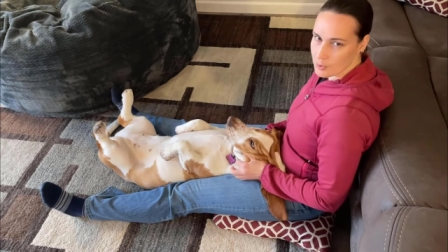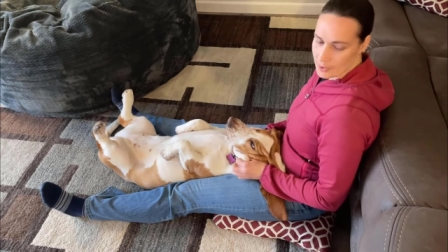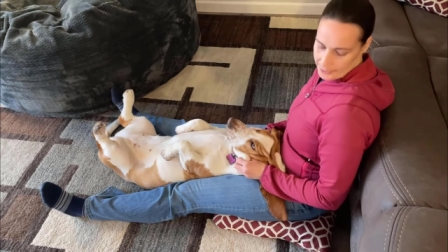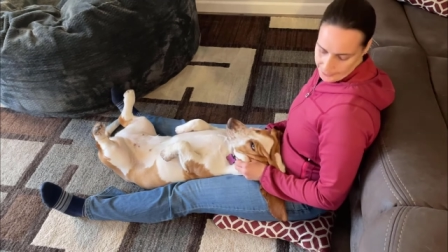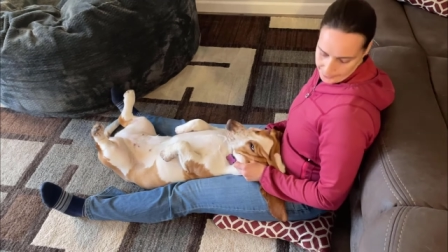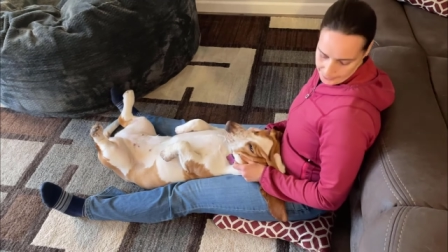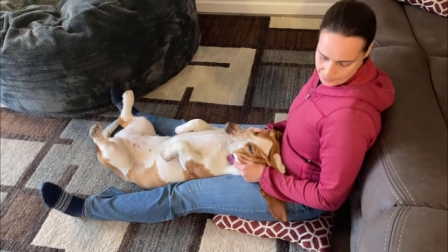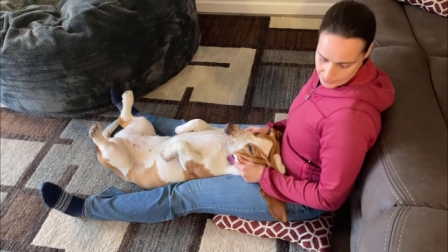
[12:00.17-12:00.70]

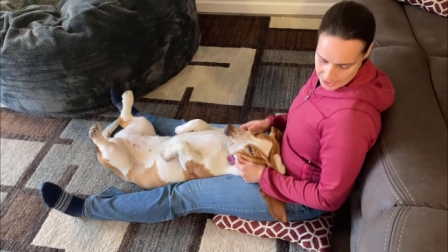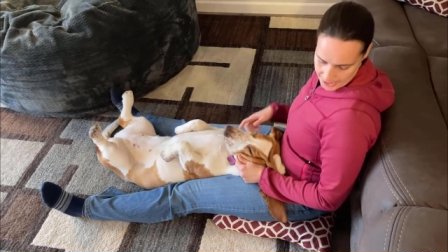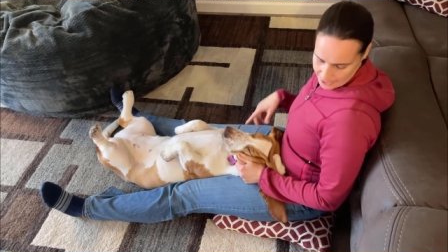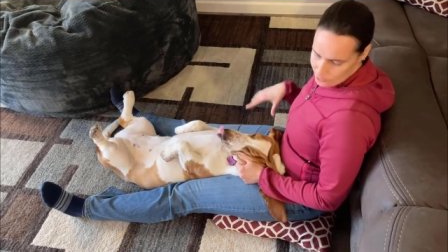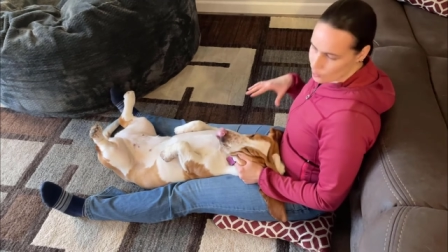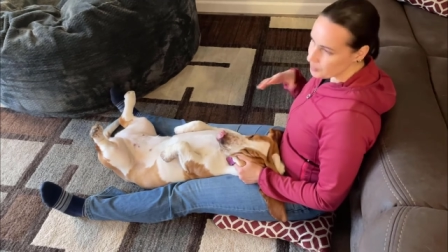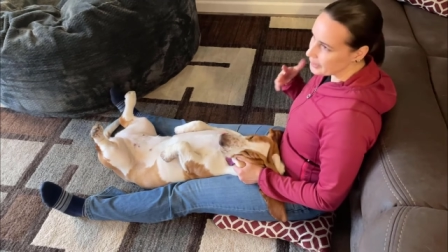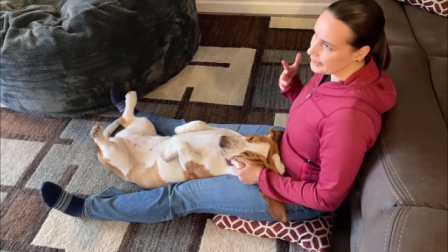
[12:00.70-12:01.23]
uh, which I
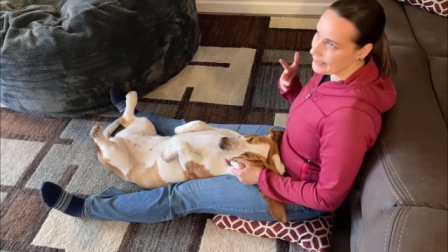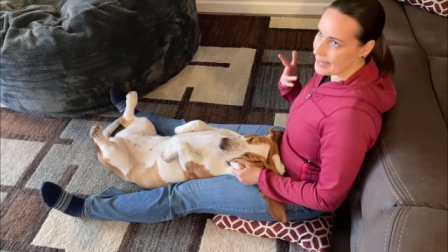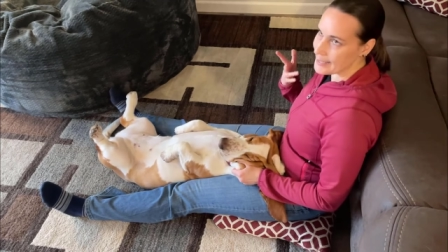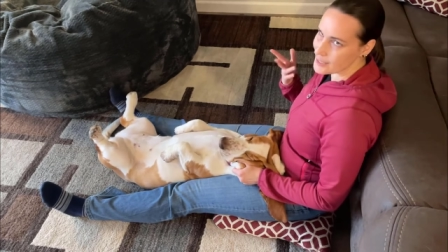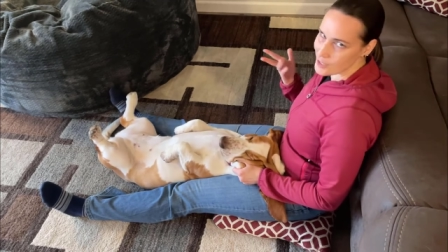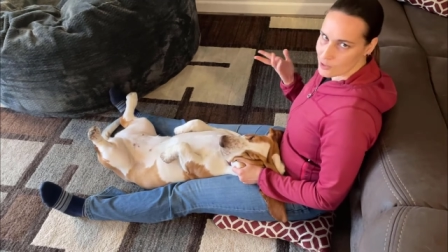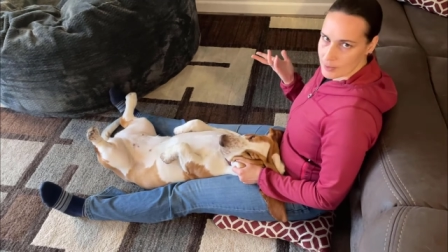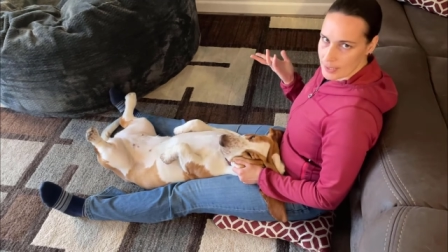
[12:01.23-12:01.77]
normally like
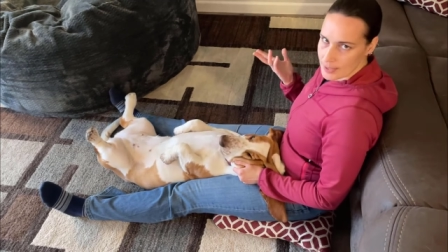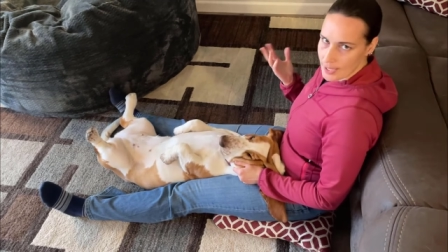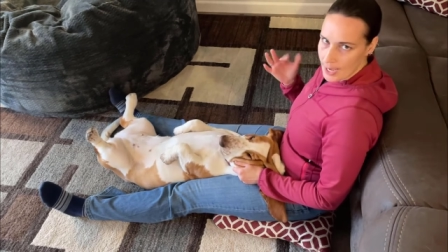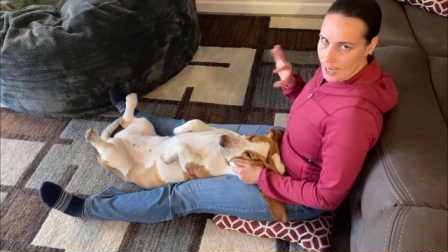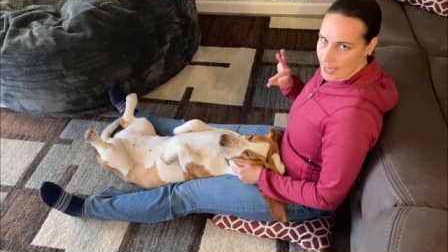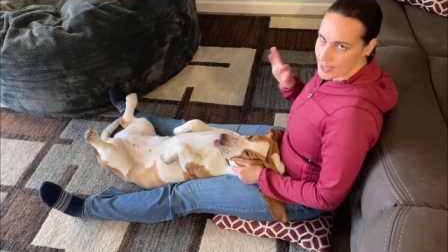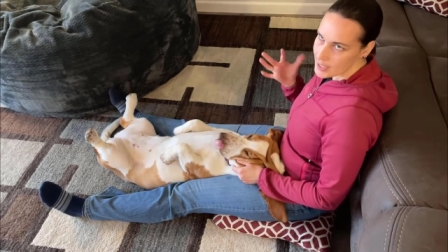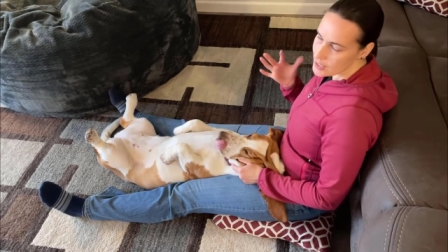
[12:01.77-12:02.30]
to do it at the
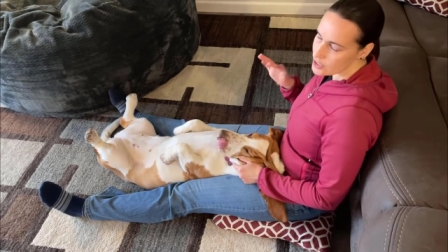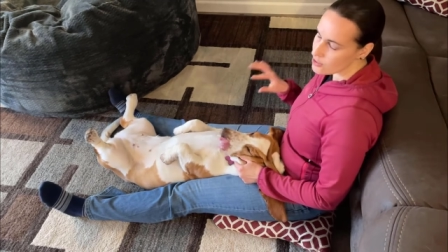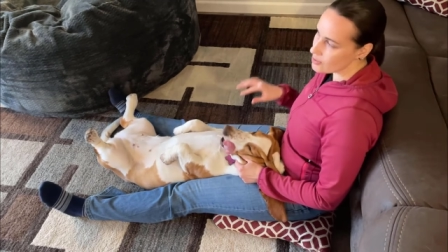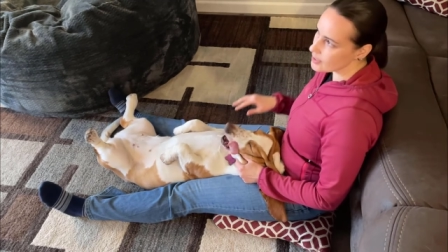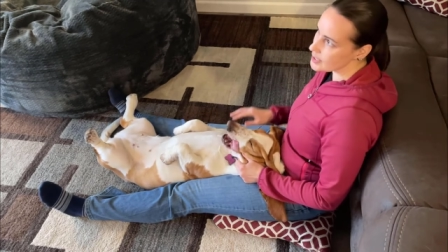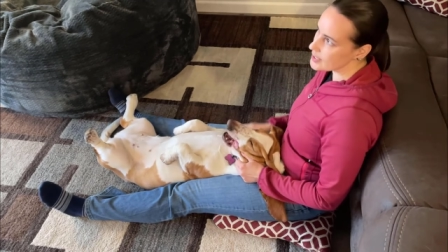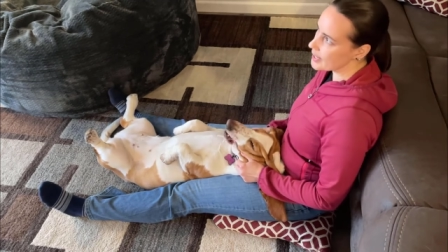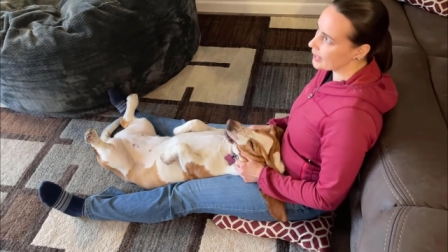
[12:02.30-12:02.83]
highest or
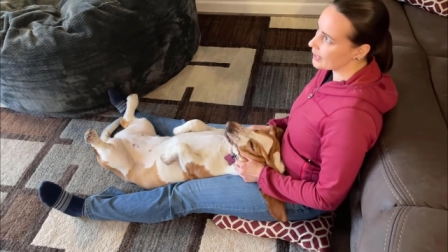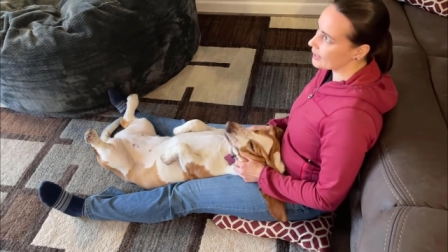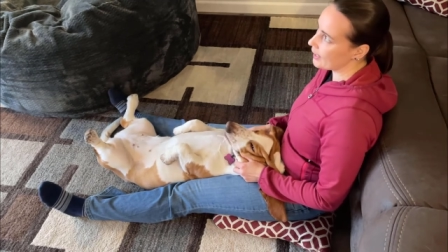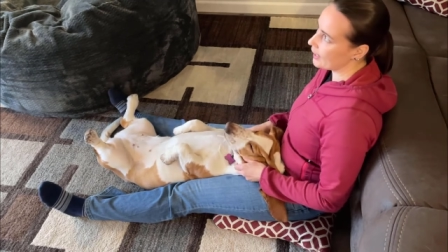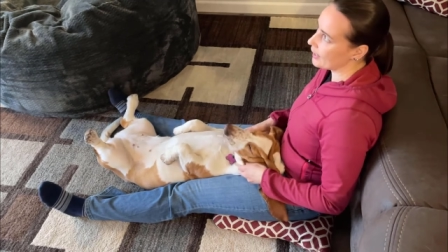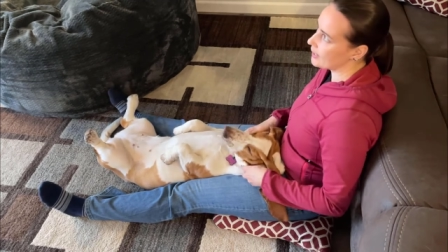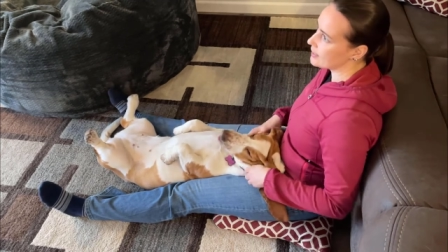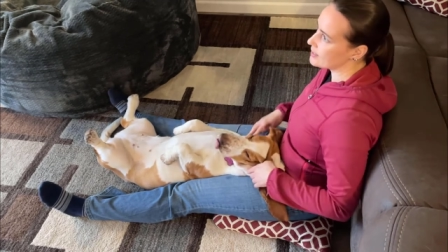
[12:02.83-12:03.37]
the second
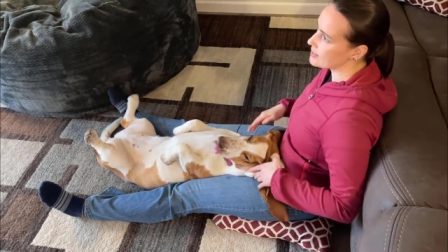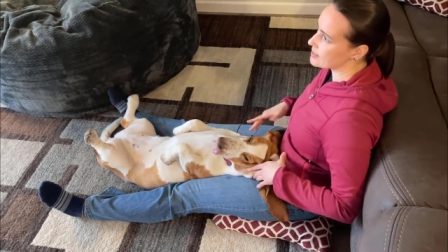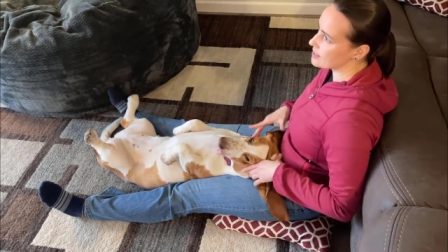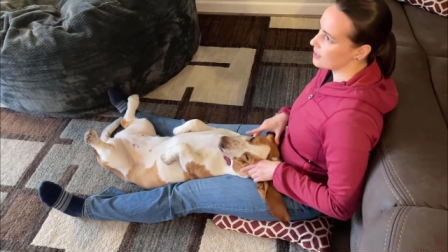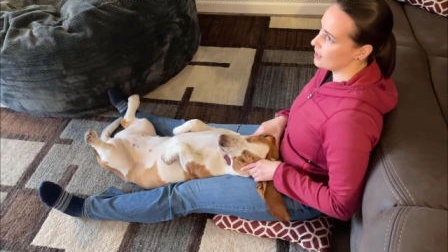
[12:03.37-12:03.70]
highest,